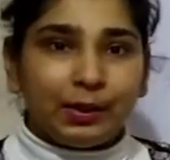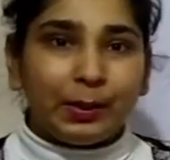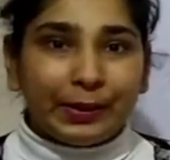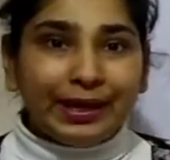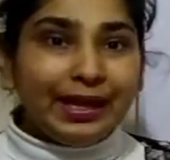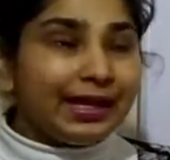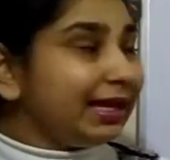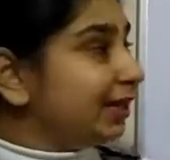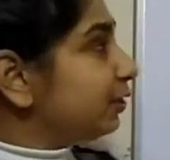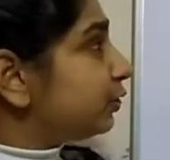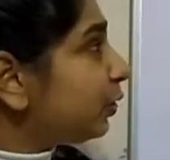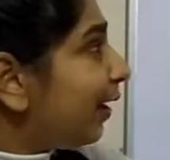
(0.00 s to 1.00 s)

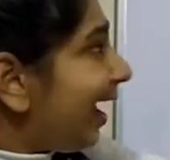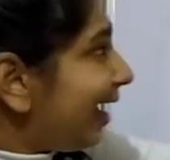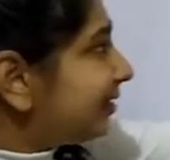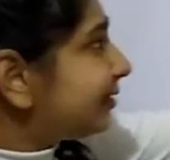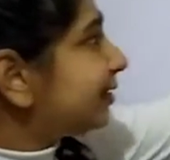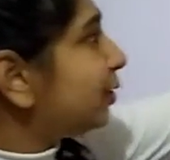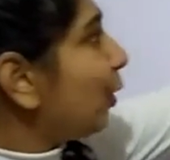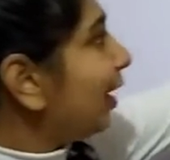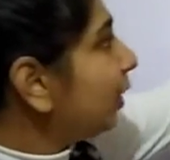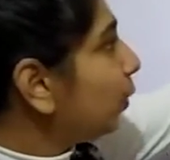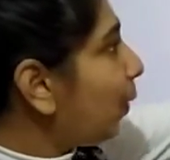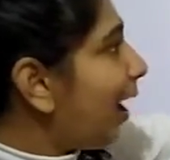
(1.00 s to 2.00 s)
Okay, so
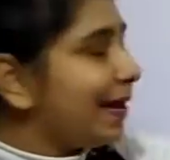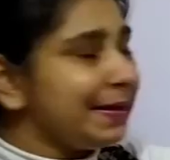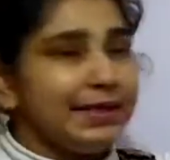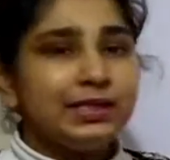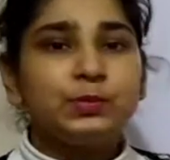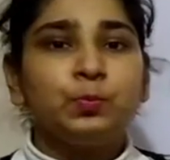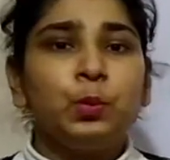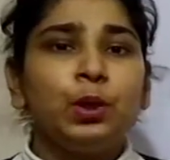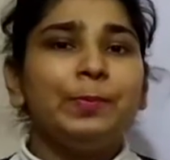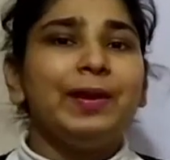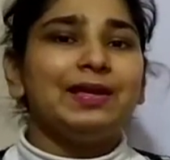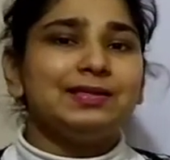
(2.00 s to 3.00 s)
SQL queries
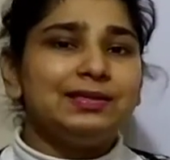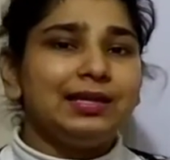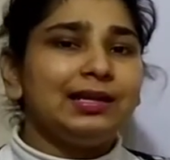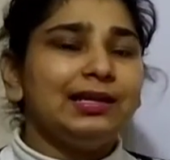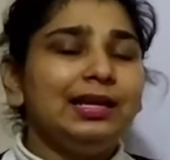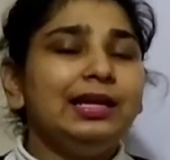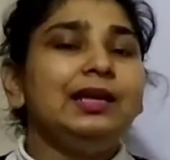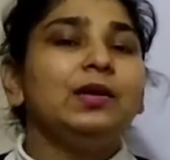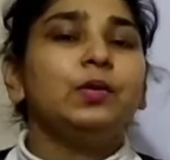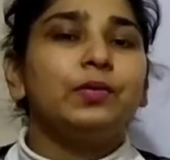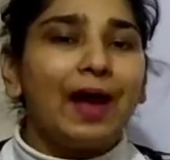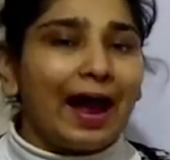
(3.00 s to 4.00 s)
we
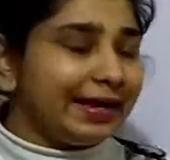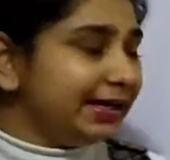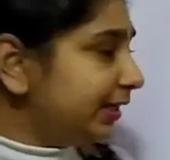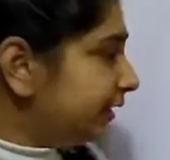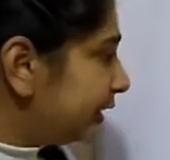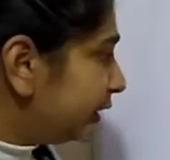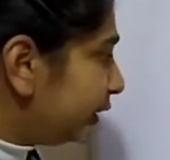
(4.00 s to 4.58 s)
basically write